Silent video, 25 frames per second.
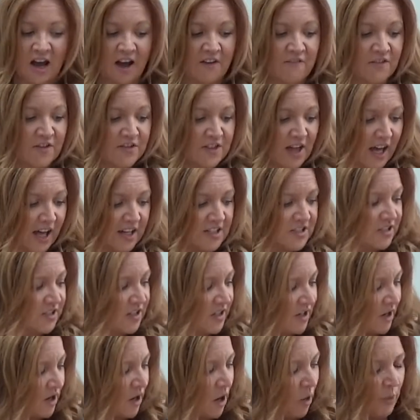And for that,
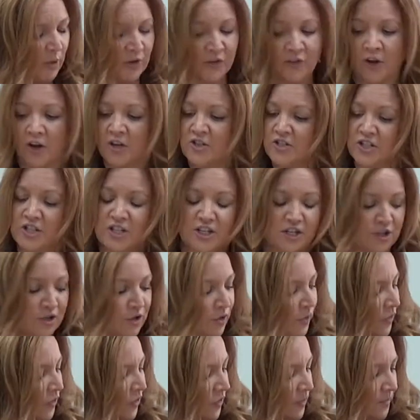we're just going to
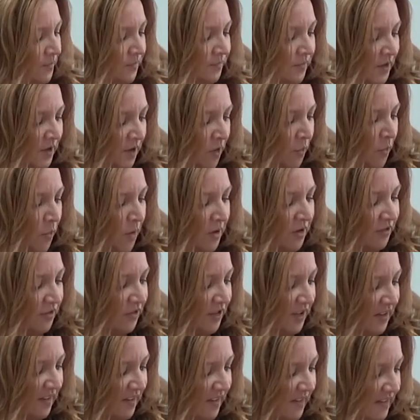use one
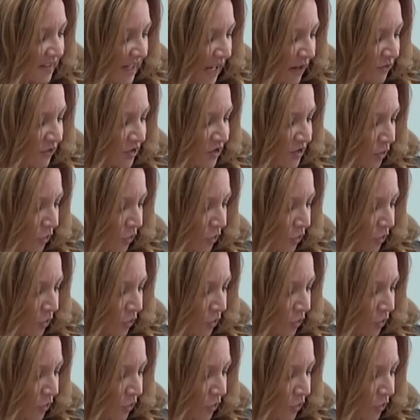of these slouch